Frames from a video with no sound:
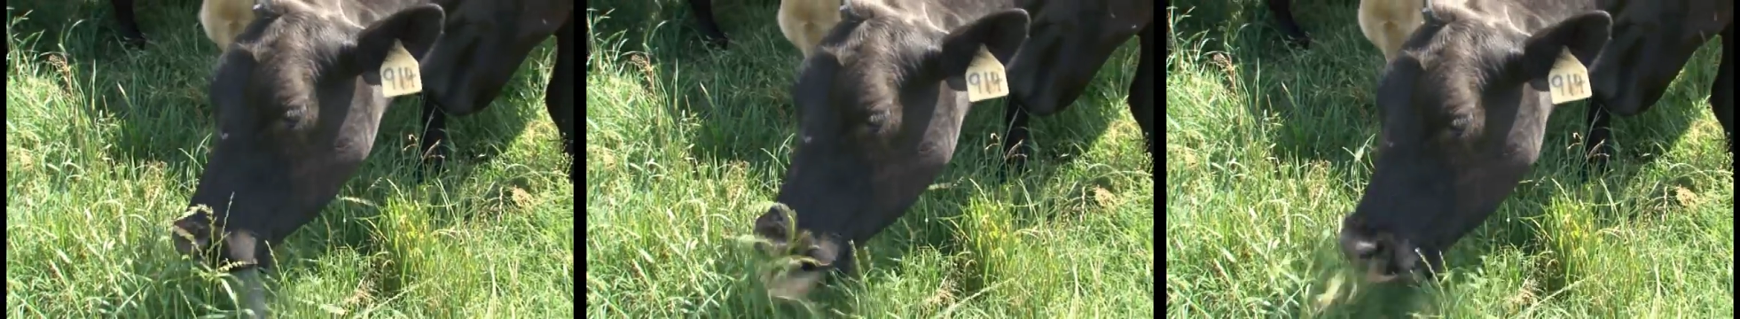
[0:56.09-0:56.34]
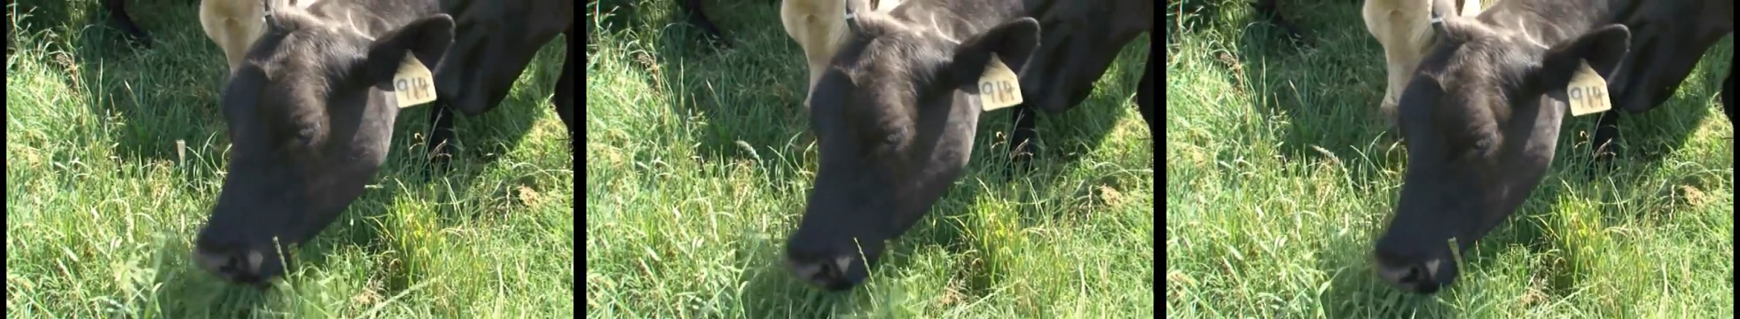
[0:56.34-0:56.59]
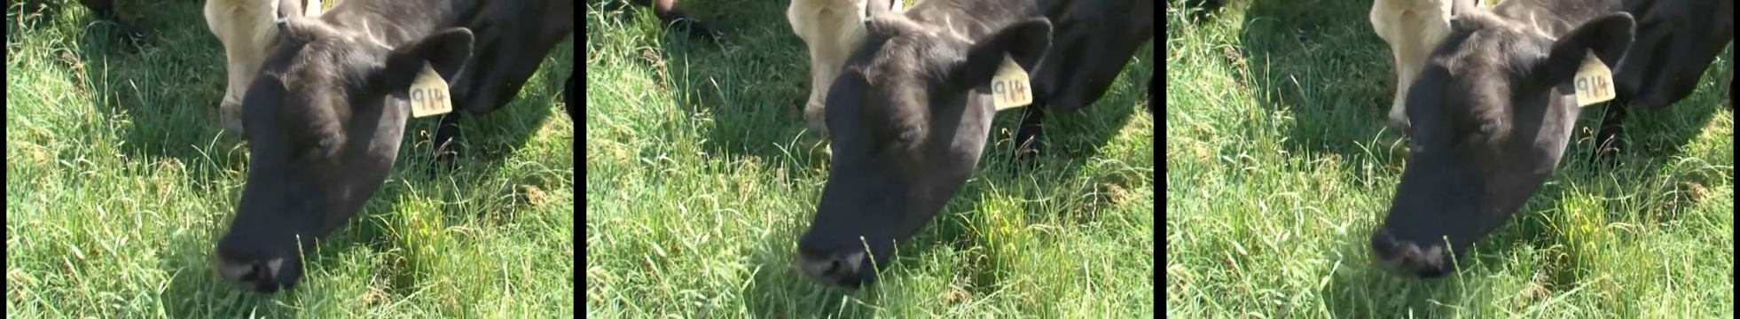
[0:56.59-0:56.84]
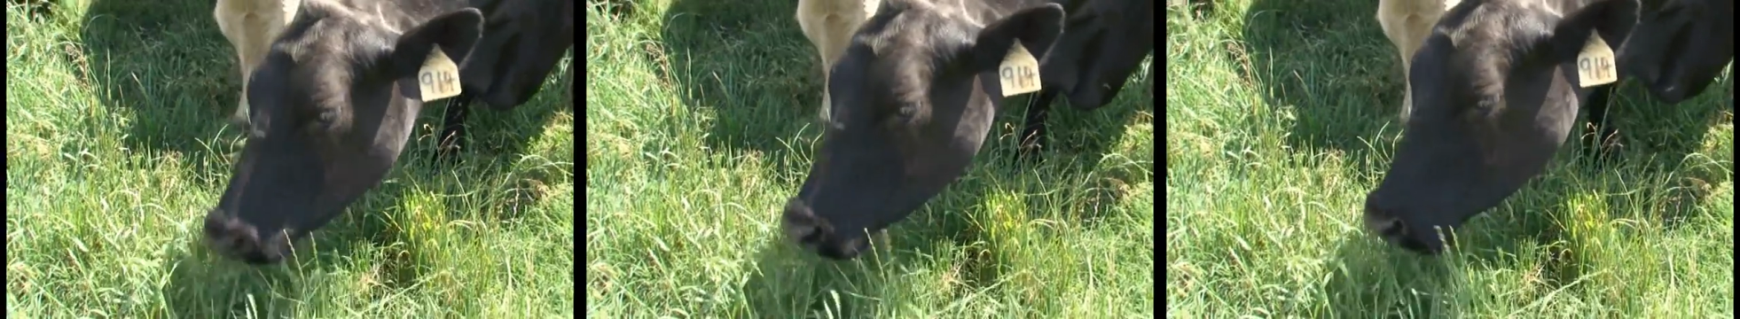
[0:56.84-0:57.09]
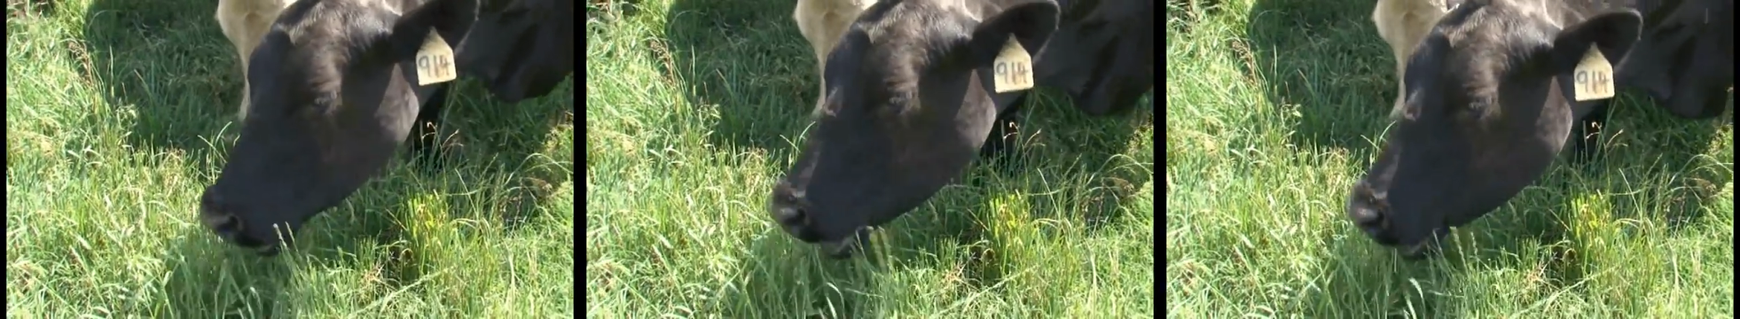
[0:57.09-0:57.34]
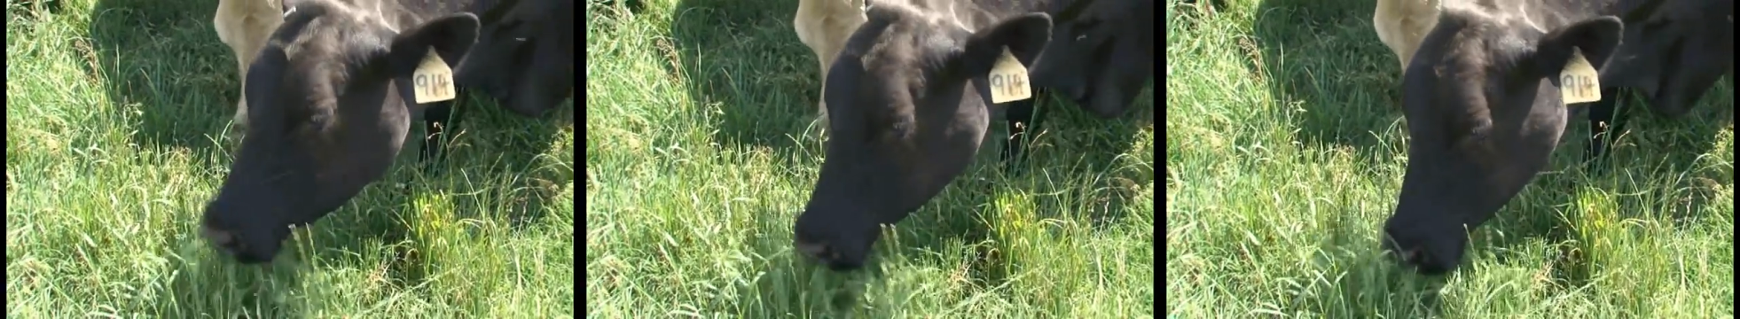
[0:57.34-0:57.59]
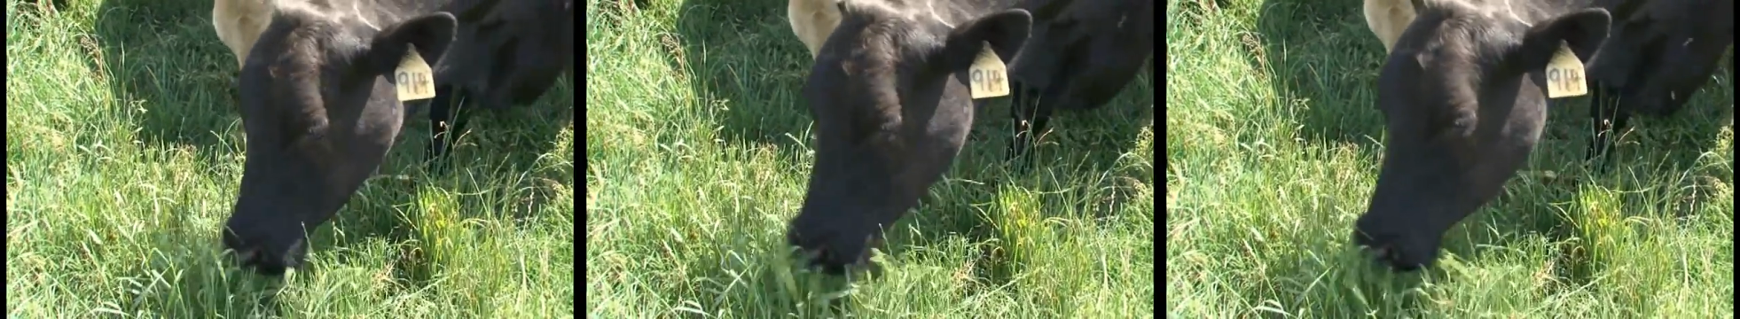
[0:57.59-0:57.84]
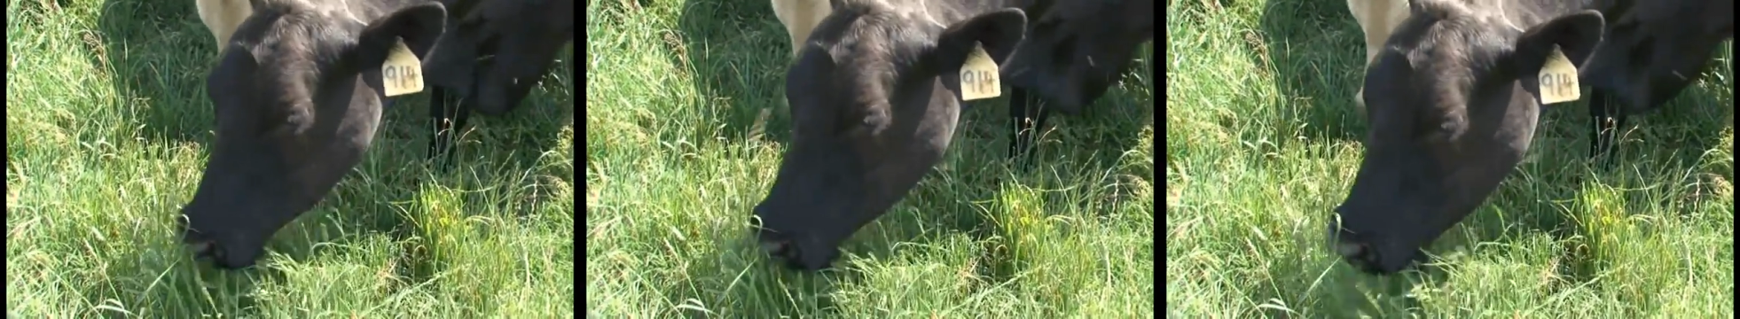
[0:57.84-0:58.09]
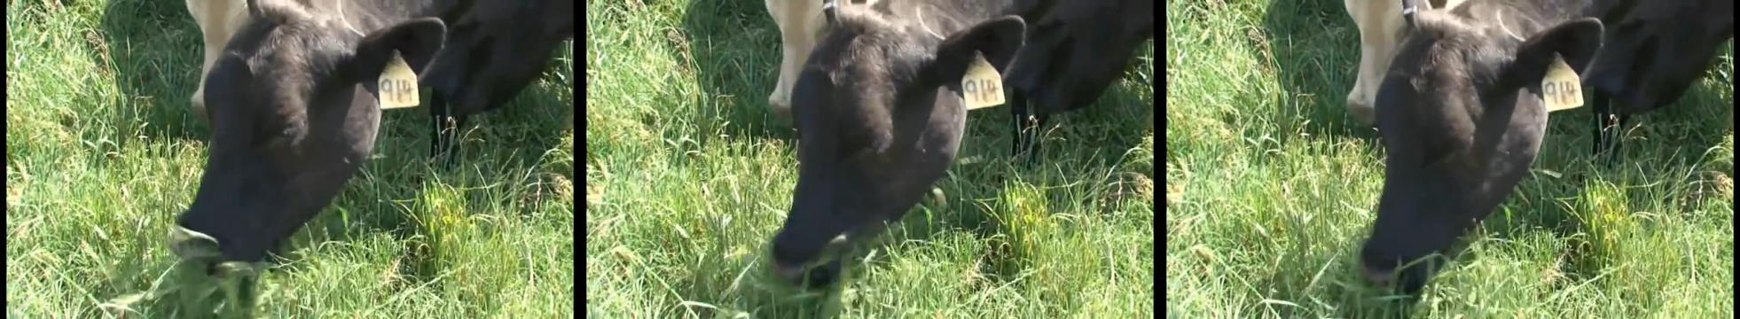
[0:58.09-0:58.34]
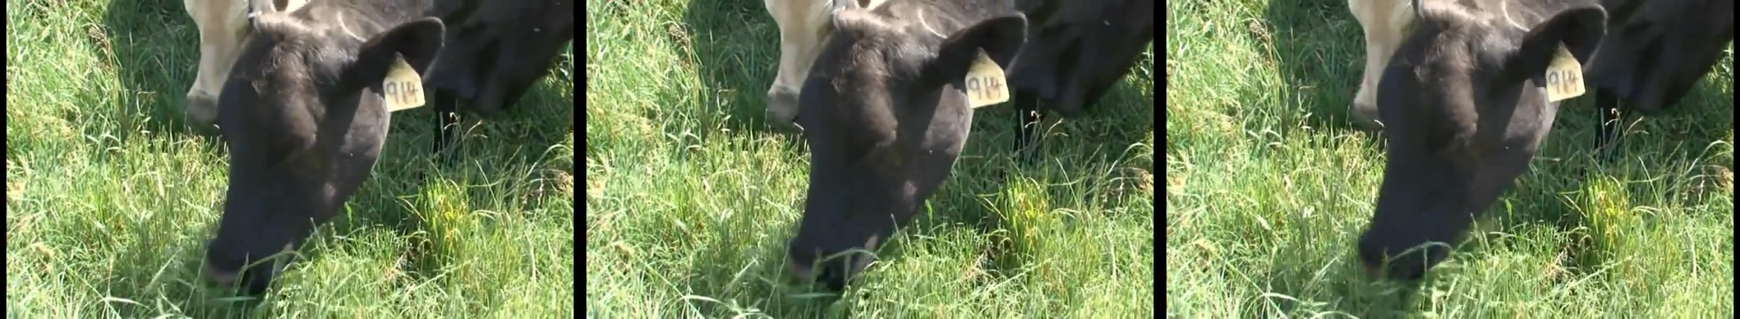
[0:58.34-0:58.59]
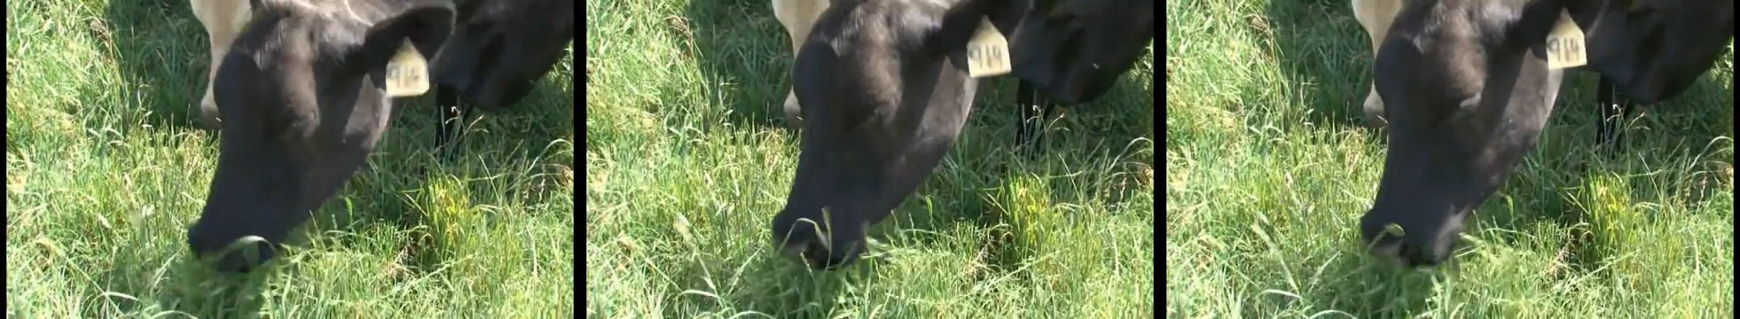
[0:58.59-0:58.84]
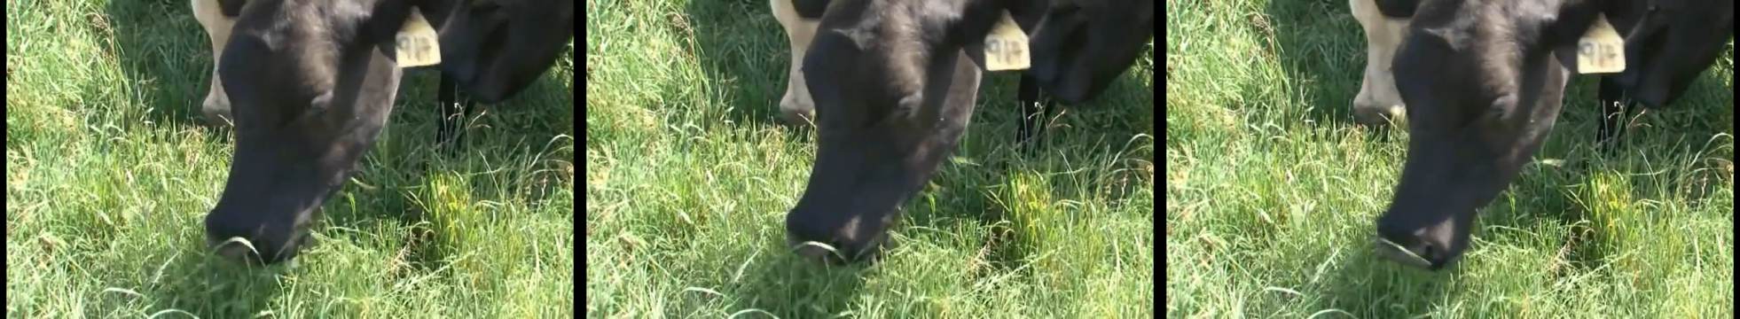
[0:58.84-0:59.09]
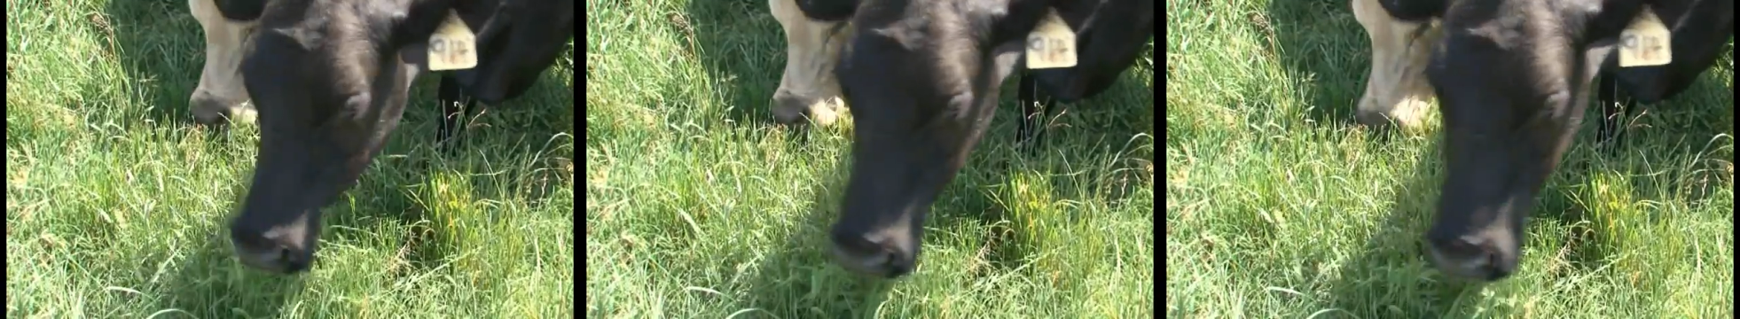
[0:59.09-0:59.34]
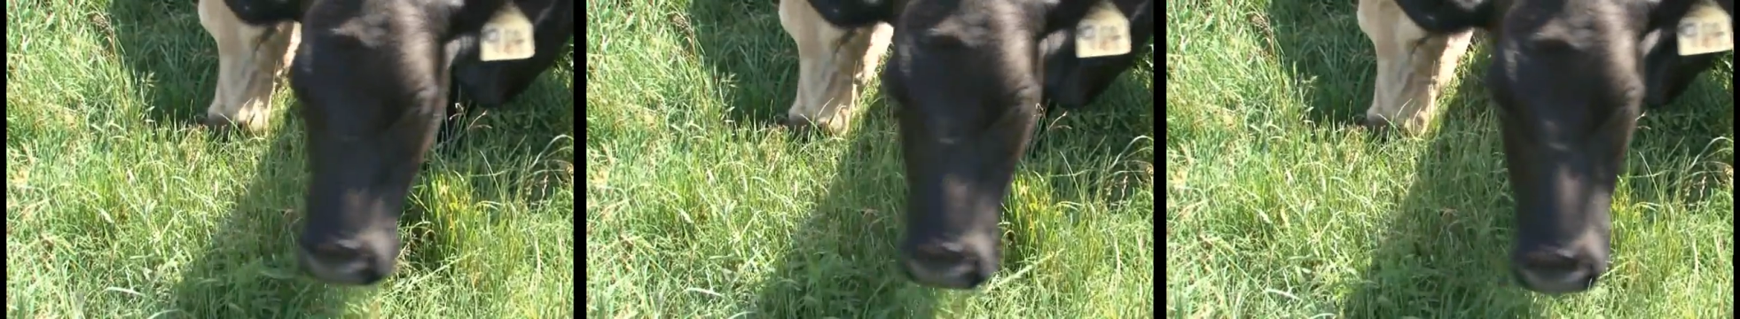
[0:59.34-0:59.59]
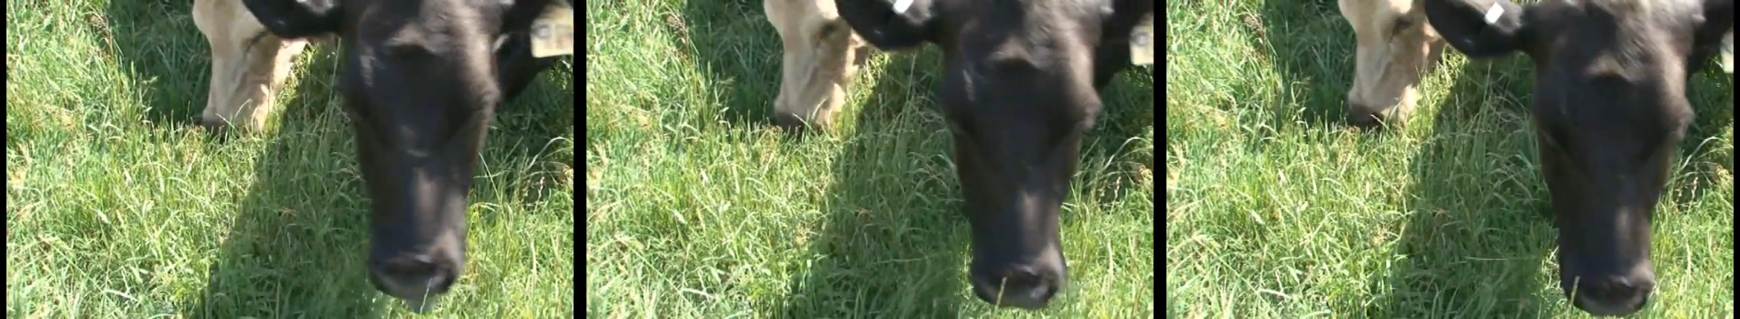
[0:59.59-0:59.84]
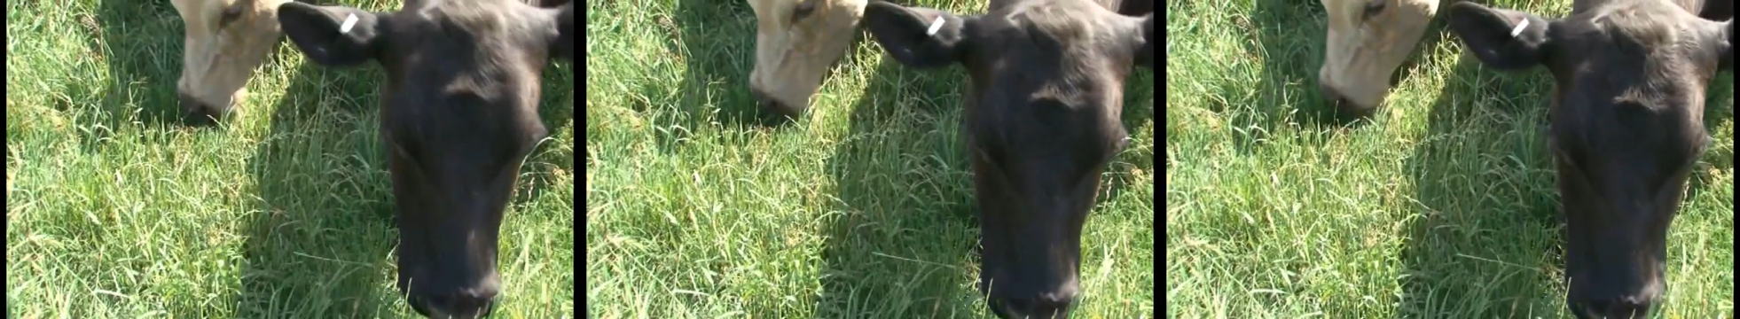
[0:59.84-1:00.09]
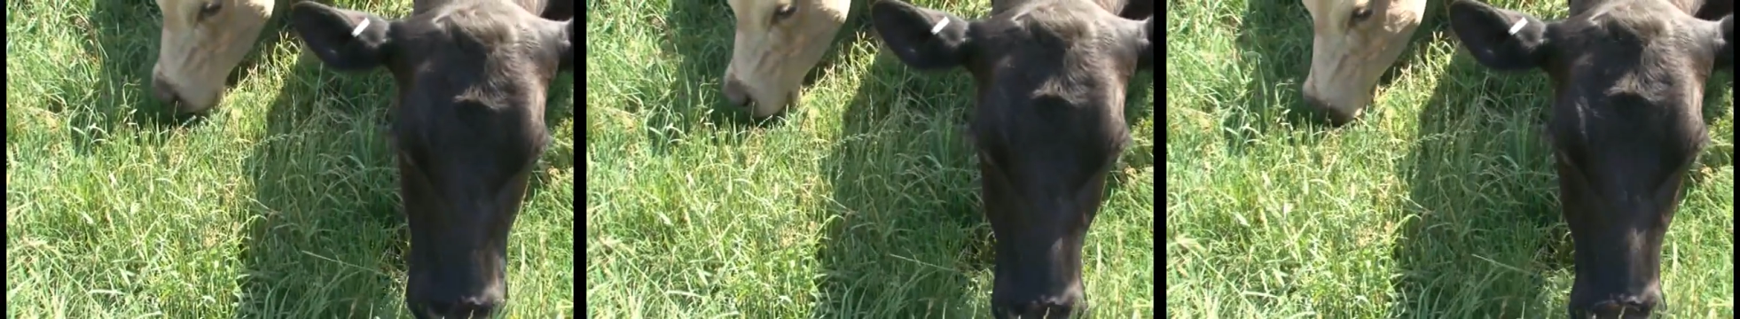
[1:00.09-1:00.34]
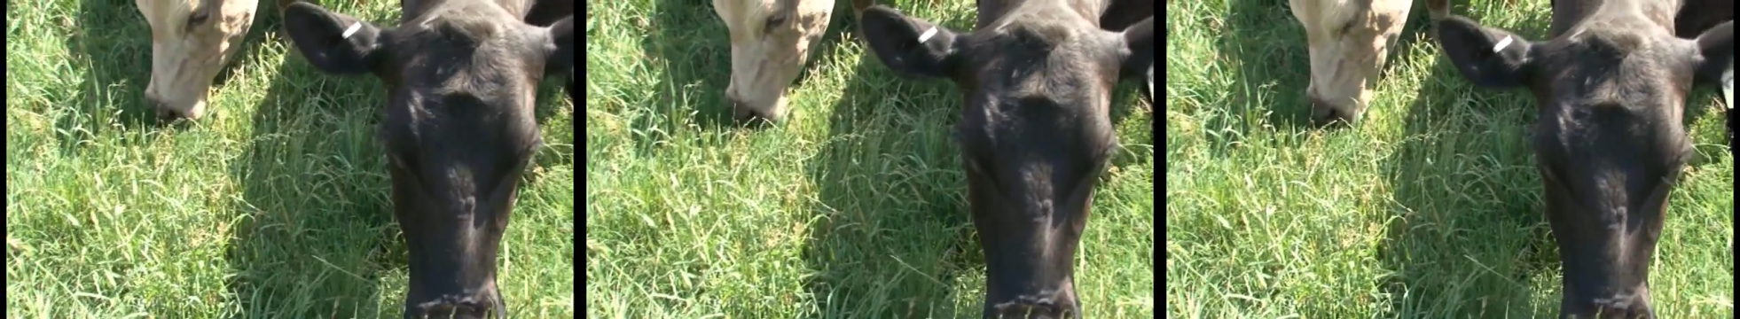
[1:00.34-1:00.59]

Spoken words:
(no speaker visible)